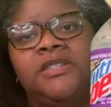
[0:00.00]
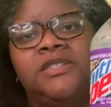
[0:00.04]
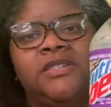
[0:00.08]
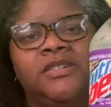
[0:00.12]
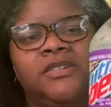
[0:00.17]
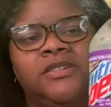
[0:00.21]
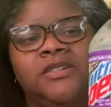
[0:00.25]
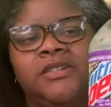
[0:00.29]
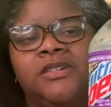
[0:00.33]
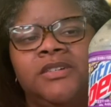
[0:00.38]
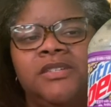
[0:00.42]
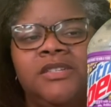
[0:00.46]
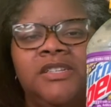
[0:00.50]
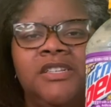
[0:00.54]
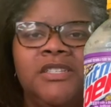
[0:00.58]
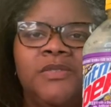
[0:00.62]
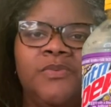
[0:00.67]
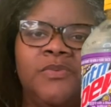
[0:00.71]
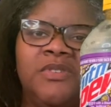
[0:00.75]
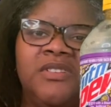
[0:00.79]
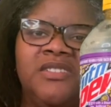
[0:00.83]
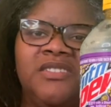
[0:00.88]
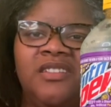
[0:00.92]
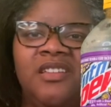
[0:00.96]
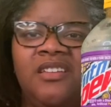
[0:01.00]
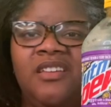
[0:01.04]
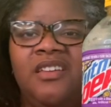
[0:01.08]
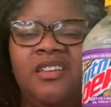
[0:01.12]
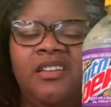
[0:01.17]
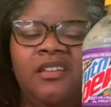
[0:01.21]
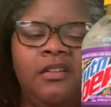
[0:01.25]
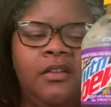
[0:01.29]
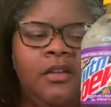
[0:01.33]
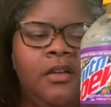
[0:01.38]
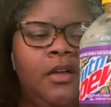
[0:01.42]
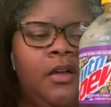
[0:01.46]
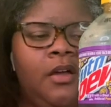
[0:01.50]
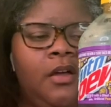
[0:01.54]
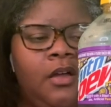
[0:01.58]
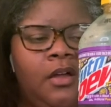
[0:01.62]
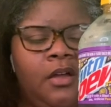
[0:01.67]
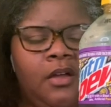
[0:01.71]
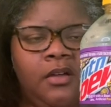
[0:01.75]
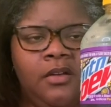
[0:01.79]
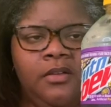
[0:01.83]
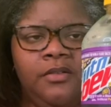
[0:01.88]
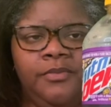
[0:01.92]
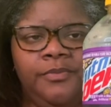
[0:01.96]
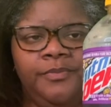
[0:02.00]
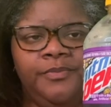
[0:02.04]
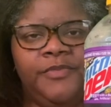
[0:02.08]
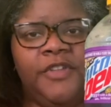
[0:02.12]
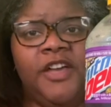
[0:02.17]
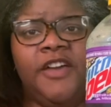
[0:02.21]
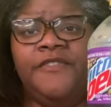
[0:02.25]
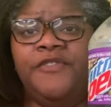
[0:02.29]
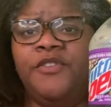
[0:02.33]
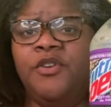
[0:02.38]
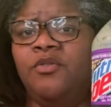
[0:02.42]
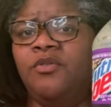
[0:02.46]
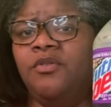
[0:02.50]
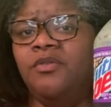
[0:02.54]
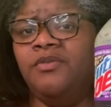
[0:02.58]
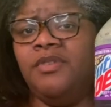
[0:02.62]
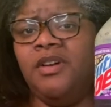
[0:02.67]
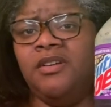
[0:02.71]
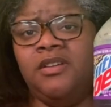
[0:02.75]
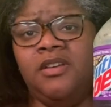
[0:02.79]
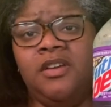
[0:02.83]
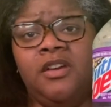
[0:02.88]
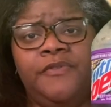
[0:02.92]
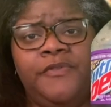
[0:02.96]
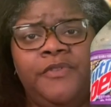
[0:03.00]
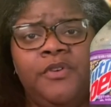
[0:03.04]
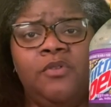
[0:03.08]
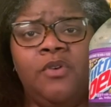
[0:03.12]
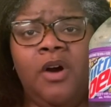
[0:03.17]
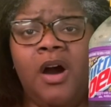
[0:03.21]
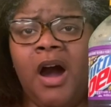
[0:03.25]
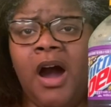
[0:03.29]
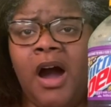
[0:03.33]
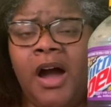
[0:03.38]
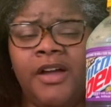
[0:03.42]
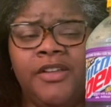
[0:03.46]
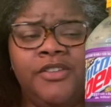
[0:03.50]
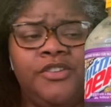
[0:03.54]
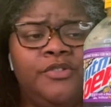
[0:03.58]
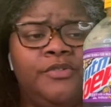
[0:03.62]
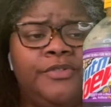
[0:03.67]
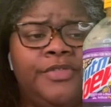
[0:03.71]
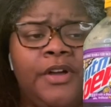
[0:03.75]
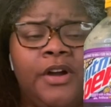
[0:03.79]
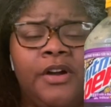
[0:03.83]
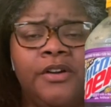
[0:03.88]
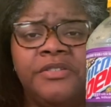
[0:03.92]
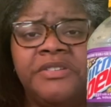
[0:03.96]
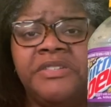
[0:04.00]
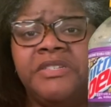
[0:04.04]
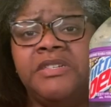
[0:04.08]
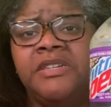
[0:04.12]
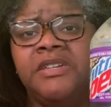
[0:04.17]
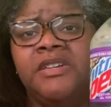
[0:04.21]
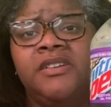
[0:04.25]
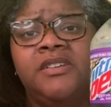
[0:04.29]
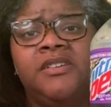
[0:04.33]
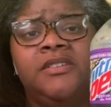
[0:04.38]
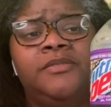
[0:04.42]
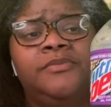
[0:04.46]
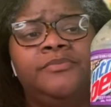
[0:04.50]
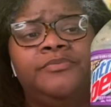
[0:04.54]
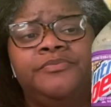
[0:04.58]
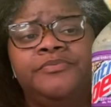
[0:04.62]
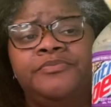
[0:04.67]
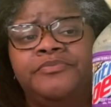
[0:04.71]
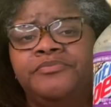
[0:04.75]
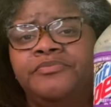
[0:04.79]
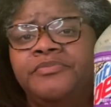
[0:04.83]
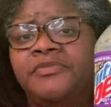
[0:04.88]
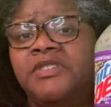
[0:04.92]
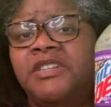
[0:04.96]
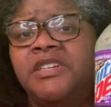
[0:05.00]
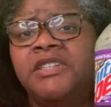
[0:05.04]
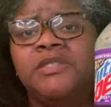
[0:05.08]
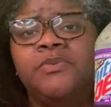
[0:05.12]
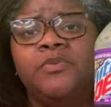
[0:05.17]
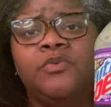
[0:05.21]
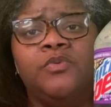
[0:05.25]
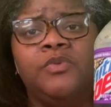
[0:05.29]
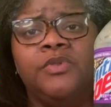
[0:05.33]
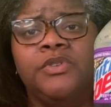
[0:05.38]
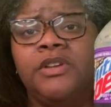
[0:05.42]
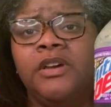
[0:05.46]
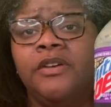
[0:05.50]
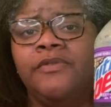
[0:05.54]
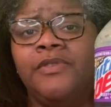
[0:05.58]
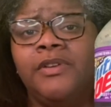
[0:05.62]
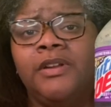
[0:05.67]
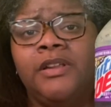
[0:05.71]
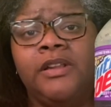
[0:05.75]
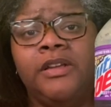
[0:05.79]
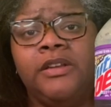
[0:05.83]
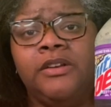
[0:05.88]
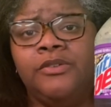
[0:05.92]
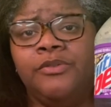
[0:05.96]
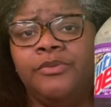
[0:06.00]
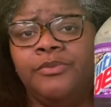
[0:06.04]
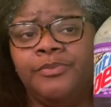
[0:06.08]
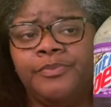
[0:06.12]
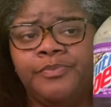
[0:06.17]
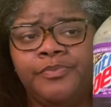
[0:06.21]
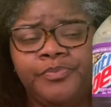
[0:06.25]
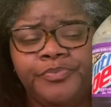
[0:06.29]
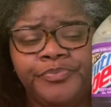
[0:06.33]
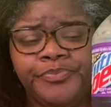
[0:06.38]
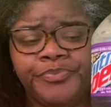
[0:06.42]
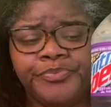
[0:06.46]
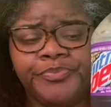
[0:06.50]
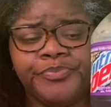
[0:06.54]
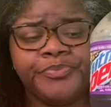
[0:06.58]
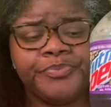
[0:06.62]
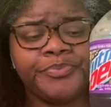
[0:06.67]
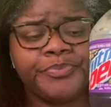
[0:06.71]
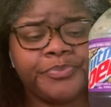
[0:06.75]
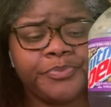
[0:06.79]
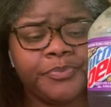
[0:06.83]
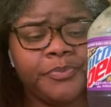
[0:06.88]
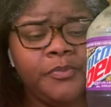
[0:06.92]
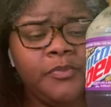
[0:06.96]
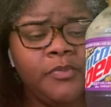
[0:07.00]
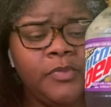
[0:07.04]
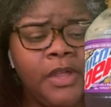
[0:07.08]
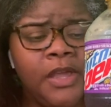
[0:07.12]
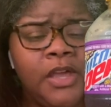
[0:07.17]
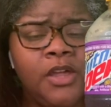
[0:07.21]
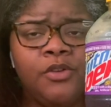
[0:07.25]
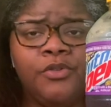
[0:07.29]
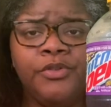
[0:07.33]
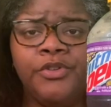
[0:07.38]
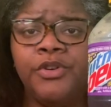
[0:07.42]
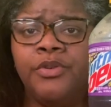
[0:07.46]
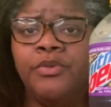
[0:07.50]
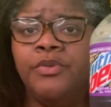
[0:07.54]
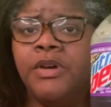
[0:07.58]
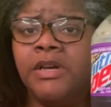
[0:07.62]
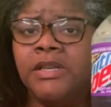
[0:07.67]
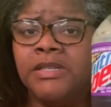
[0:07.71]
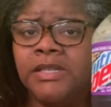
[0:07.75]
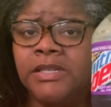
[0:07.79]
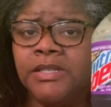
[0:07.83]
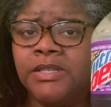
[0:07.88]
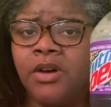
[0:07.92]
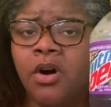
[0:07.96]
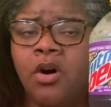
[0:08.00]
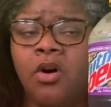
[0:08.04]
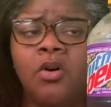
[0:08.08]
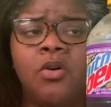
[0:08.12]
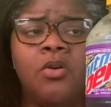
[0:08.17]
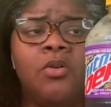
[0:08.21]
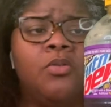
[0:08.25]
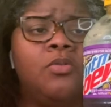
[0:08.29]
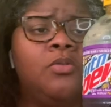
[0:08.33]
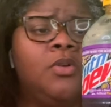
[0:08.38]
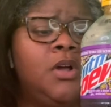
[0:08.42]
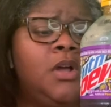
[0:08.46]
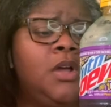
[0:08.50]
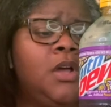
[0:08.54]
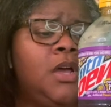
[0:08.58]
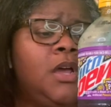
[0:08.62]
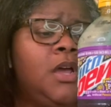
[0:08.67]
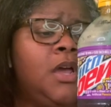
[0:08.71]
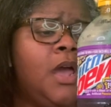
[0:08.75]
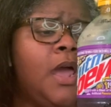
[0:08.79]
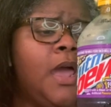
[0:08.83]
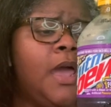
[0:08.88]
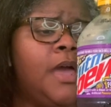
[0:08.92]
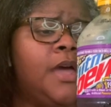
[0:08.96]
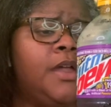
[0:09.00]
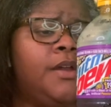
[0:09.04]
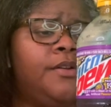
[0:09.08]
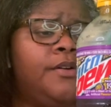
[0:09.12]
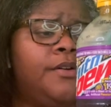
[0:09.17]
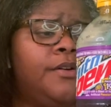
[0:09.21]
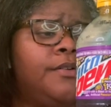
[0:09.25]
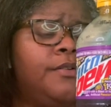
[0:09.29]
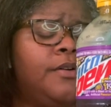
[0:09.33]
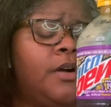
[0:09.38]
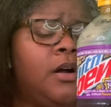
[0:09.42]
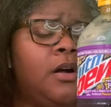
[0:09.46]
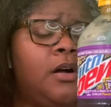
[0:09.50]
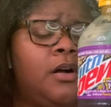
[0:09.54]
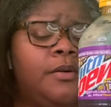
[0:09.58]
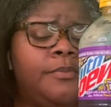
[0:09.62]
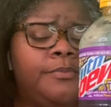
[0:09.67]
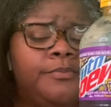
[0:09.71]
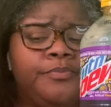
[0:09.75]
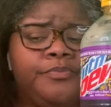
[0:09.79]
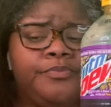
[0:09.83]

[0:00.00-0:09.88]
good. This one is eh. If you hot and you thirsty, this one will definitely do. It'll do because it's cold and it'll